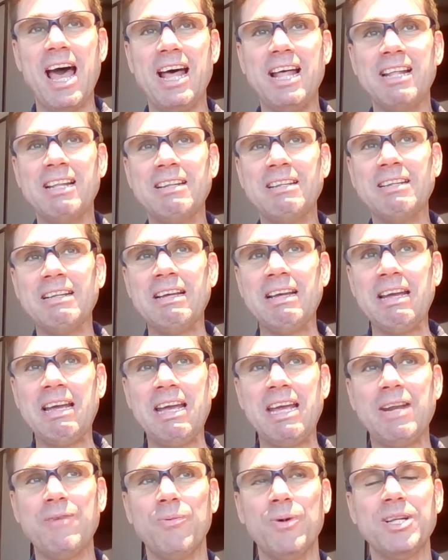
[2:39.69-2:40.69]
And
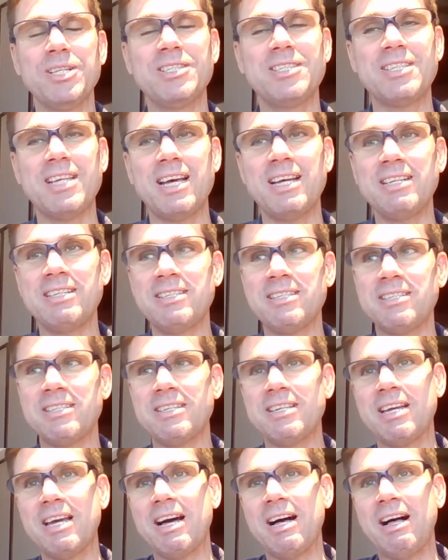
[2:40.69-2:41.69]
in one
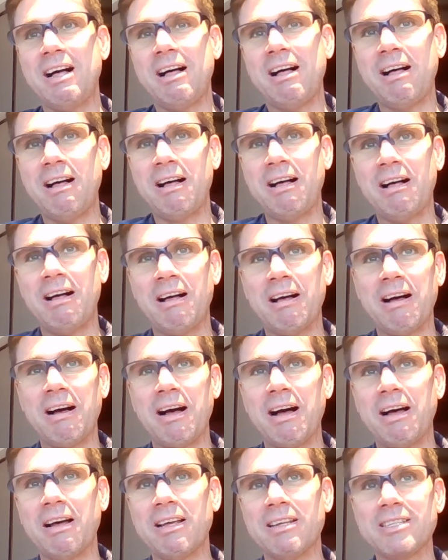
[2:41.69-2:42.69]
sense,
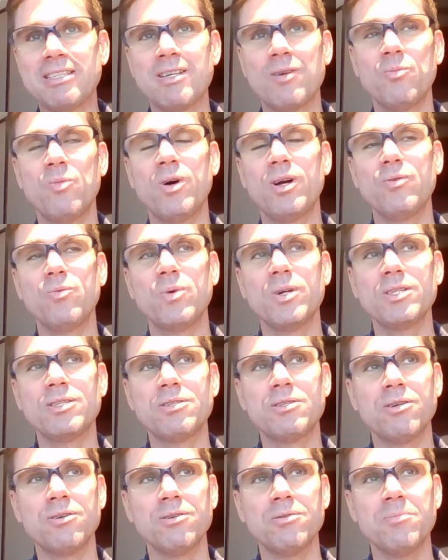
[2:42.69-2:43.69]
someone
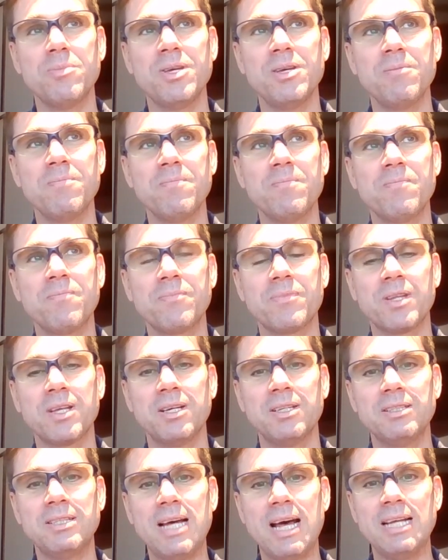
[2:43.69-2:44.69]
once told me
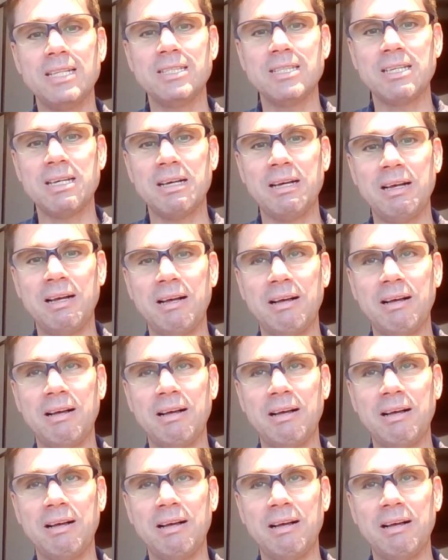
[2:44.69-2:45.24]
that